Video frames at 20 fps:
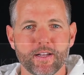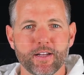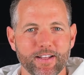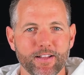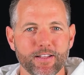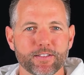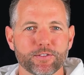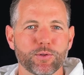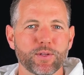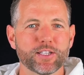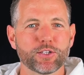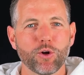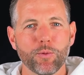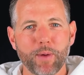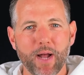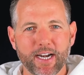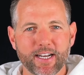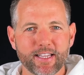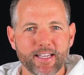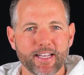So let's go
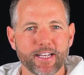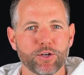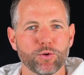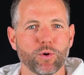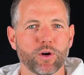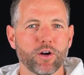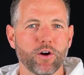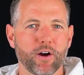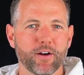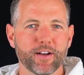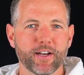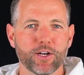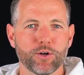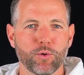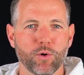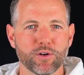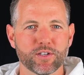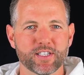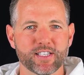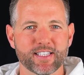back to the indoor gardening
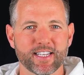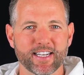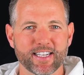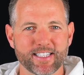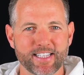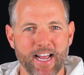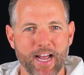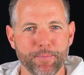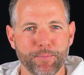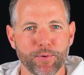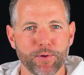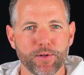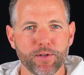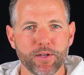course as an example.